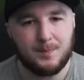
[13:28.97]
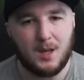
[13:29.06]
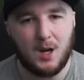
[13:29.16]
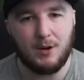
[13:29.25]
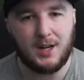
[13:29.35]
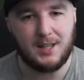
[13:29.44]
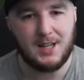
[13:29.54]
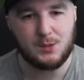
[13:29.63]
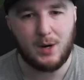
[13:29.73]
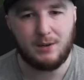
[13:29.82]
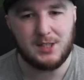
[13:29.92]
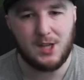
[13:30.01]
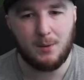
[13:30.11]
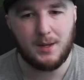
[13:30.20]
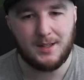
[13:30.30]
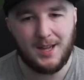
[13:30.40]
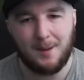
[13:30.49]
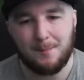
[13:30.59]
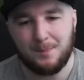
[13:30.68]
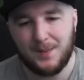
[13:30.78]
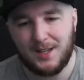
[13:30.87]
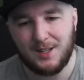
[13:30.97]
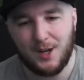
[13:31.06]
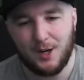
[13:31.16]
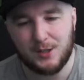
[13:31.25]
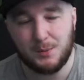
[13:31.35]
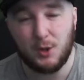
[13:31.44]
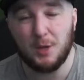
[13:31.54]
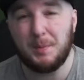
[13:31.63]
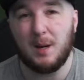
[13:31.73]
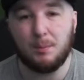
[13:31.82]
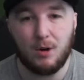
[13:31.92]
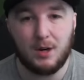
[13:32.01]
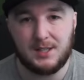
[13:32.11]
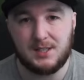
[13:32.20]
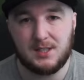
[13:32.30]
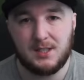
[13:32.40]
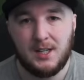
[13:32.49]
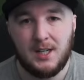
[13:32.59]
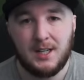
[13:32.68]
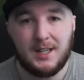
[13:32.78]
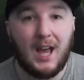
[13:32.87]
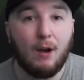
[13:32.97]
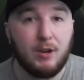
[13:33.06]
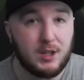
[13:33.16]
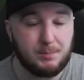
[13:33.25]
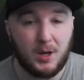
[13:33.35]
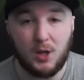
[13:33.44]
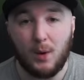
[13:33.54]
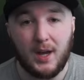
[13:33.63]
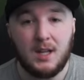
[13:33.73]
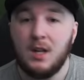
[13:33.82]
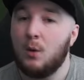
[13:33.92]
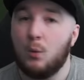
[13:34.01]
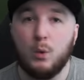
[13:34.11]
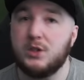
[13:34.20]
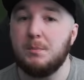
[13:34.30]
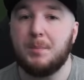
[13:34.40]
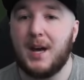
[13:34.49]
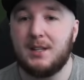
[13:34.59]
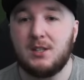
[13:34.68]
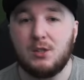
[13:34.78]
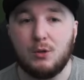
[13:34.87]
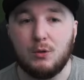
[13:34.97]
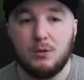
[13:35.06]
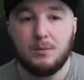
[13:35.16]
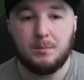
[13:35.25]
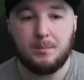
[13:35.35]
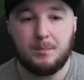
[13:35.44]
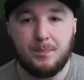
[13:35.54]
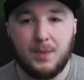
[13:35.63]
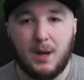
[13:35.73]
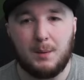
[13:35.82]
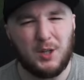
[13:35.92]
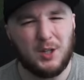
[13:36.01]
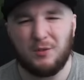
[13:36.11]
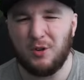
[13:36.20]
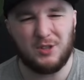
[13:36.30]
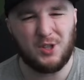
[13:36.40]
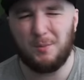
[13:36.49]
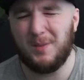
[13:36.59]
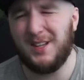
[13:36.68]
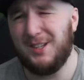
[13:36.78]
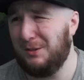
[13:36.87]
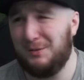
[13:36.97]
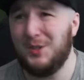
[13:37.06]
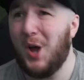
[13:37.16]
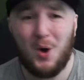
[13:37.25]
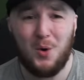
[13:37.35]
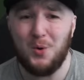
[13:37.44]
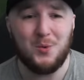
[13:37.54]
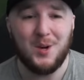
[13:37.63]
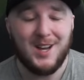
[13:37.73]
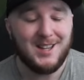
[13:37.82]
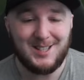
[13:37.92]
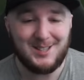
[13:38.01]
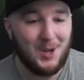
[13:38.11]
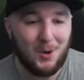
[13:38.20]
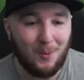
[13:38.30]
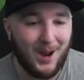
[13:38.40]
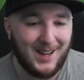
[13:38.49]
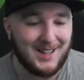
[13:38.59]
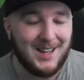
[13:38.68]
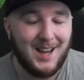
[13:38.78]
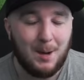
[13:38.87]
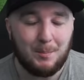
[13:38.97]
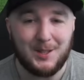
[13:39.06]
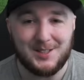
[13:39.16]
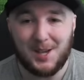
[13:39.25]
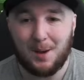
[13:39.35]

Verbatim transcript: I reckon that's where he's going. Yep, there you go. So we got the bigger price. Karius, by the way, wasn't bad at all. And we could have got... No! There's no way! But